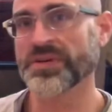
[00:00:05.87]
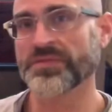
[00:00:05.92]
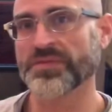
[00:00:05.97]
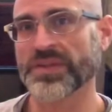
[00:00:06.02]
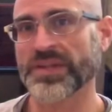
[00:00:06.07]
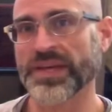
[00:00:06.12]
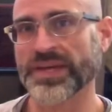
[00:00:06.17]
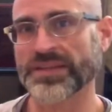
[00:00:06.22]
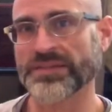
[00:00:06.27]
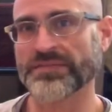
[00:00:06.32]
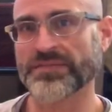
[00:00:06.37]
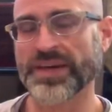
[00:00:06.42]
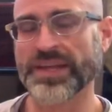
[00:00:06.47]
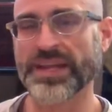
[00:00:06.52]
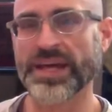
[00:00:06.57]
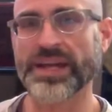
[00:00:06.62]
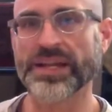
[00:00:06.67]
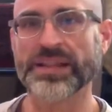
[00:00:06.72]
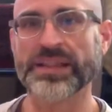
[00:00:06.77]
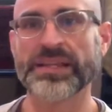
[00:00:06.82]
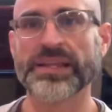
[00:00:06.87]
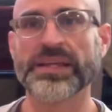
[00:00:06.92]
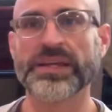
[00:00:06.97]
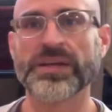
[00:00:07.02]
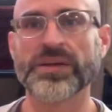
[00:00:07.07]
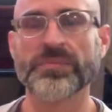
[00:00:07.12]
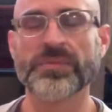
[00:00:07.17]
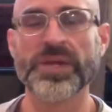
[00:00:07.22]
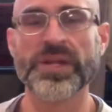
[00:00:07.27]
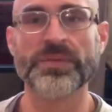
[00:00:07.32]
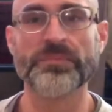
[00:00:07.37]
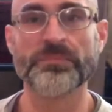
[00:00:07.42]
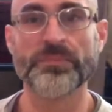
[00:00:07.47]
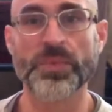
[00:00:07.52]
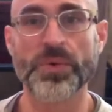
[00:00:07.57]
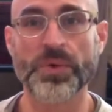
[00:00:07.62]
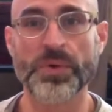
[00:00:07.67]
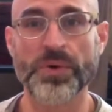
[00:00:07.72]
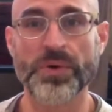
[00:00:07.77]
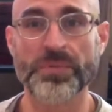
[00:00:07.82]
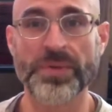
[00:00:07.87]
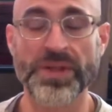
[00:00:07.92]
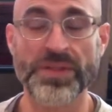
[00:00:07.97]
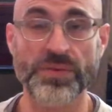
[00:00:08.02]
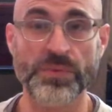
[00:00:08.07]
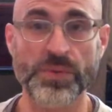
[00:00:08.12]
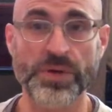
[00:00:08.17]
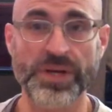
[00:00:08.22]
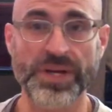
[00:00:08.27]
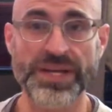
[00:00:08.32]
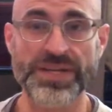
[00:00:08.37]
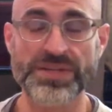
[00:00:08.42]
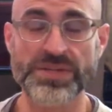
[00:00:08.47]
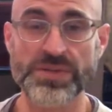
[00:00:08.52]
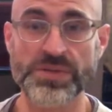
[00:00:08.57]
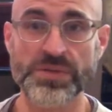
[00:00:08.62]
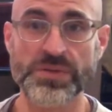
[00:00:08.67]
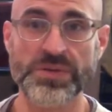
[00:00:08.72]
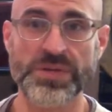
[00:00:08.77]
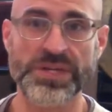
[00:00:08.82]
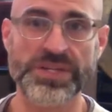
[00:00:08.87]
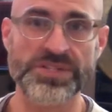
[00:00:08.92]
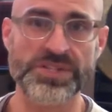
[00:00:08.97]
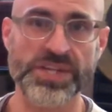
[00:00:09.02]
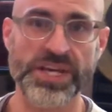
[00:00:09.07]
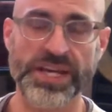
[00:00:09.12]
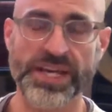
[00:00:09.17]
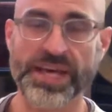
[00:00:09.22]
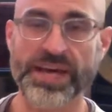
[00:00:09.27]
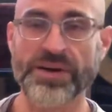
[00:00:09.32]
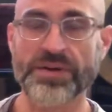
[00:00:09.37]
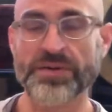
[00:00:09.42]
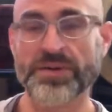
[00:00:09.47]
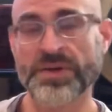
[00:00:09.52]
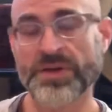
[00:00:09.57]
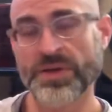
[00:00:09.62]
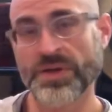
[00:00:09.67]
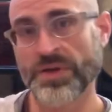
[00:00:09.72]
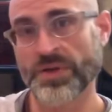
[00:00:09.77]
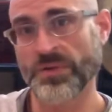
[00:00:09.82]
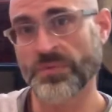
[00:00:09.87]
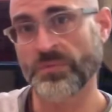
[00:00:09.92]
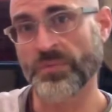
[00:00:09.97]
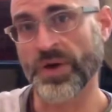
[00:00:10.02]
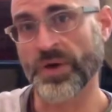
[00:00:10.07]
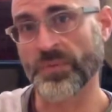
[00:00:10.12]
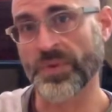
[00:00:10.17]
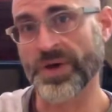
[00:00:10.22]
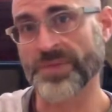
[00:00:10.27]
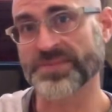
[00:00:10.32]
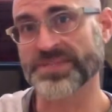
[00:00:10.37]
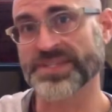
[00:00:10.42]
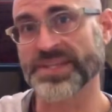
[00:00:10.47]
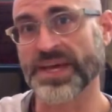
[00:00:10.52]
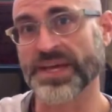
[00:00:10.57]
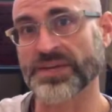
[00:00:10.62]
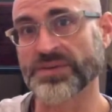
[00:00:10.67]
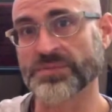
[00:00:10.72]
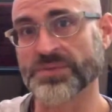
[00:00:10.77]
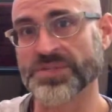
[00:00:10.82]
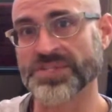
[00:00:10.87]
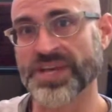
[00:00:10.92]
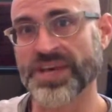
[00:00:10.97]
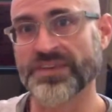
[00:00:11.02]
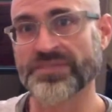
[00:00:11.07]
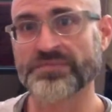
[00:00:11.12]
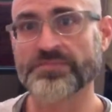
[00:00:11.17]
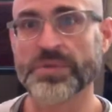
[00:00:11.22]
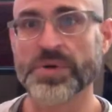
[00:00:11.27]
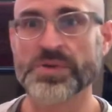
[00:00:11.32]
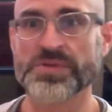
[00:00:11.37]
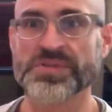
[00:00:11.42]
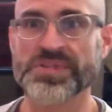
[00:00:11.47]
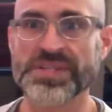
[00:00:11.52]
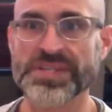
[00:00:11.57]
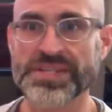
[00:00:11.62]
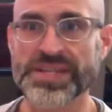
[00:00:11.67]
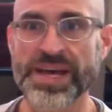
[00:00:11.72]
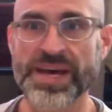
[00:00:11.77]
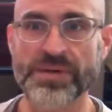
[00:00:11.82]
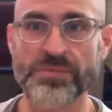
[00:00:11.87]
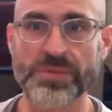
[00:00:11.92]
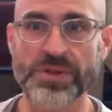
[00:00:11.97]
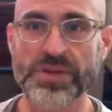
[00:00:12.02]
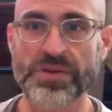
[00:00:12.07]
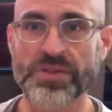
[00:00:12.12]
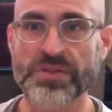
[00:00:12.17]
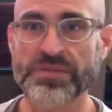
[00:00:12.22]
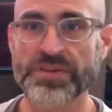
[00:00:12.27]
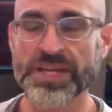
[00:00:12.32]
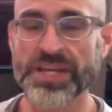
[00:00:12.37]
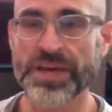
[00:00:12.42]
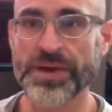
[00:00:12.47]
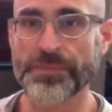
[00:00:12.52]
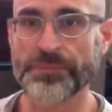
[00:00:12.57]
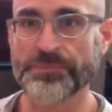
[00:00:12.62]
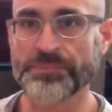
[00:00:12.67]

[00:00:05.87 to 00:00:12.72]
If you'd like to find out a little bit more about the work I do, you can check out my website, which I have posted down below the video.